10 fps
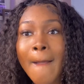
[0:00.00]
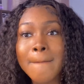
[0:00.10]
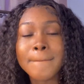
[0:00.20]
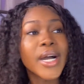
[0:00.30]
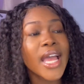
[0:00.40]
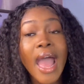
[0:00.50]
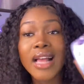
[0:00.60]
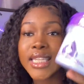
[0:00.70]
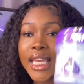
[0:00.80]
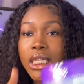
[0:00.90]
but it
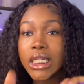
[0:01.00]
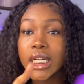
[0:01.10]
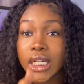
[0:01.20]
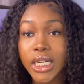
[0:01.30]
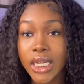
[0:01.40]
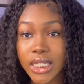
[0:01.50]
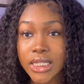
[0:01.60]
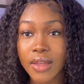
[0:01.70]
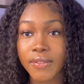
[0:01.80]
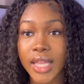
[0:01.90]
has like glitter in it and
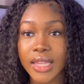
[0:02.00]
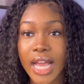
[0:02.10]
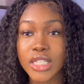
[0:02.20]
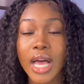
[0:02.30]
stuff like that.